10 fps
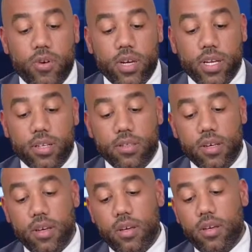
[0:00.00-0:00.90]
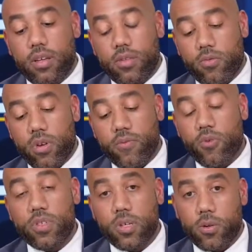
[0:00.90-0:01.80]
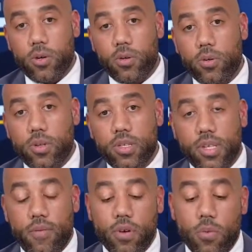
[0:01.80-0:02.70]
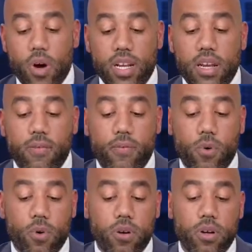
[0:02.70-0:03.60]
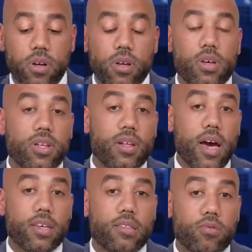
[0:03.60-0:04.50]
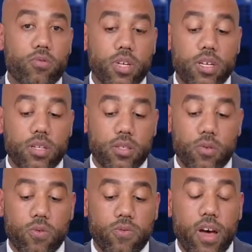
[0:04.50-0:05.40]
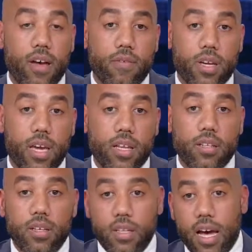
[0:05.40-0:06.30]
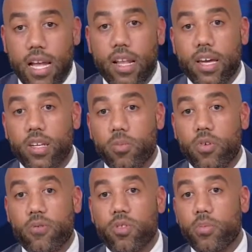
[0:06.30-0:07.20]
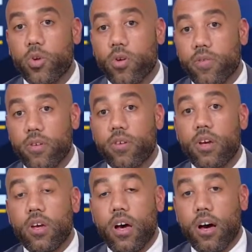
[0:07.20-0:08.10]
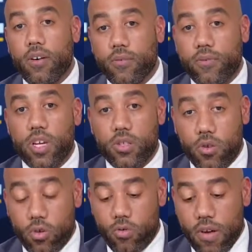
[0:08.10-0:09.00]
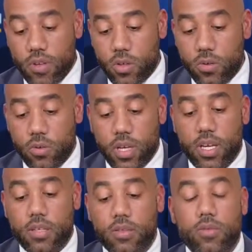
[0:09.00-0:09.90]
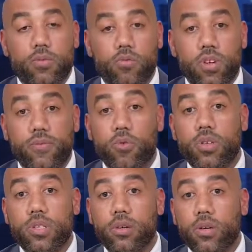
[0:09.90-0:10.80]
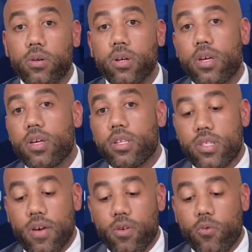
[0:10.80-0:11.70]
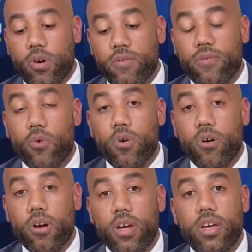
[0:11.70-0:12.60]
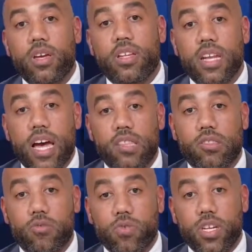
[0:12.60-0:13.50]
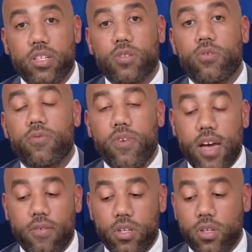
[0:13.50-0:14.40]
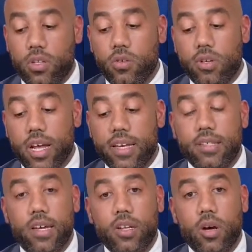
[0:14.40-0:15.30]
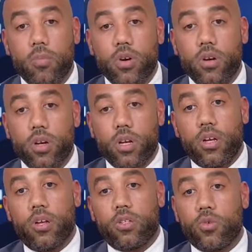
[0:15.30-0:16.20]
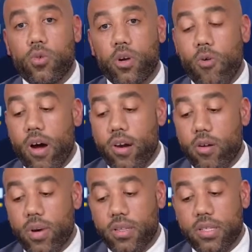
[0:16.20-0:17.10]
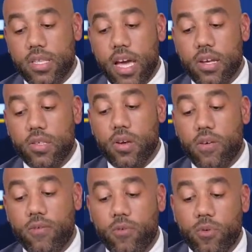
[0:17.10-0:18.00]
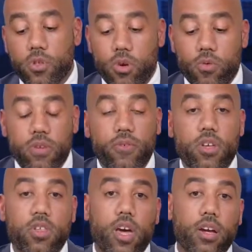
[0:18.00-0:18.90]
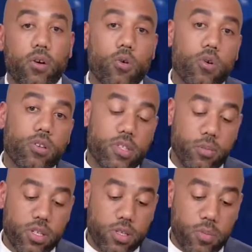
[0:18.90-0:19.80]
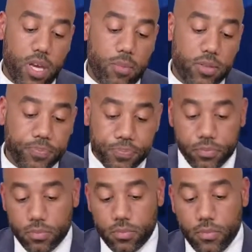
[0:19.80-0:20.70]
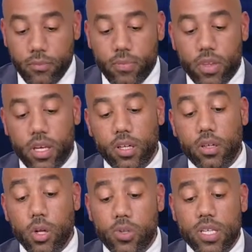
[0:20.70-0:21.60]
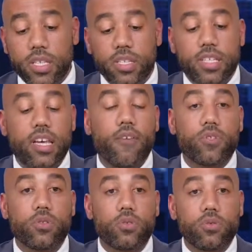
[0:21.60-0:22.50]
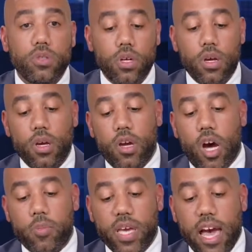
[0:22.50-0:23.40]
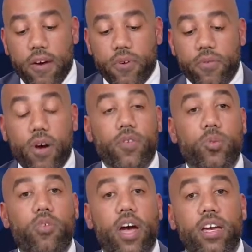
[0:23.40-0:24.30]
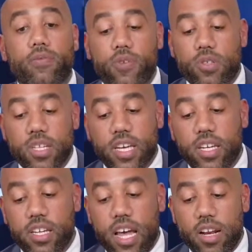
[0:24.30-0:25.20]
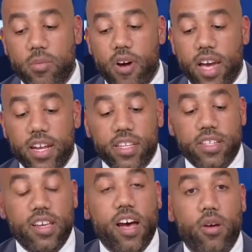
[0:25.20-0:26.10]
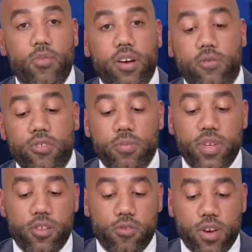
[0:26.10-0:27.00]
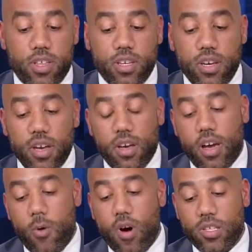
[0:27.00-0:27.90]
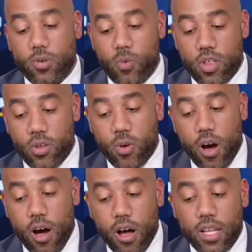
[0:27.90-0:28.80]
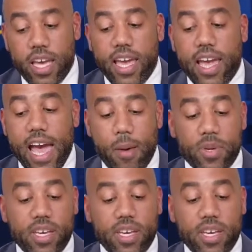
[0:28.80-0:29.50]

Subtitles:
is 340-714-9325. Again, the hotline number for the Bureau of Internal Revenue is 340-714-9325, and you can utilize that number to inquire about the status of your refund check or stimulus payment. In closing this afternoon, on behalf of Governor Bryan, First Lady Yolanda Bryan, and the entire Bryan Roach administration, I want to wish you all a happy